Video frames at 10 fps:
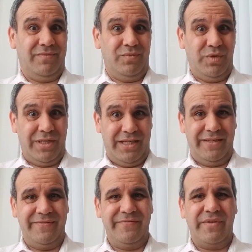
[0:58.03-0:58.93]
Really?
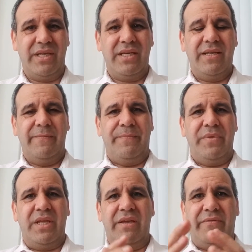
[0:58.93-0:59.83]

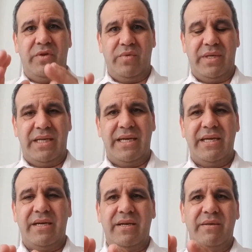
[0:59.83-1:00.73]
If you're
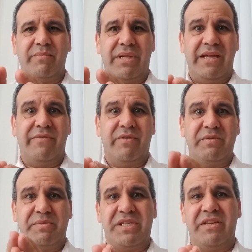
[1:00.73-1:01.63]
relying on
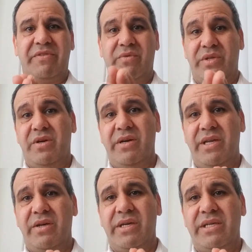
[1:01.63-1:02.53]
platform-specific
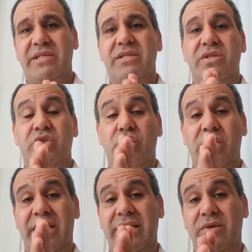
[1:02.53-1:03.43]
retargeting cookies, you're
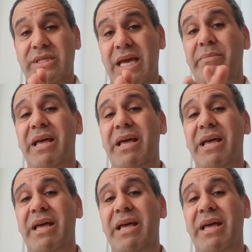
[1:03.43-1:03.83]
letting those ad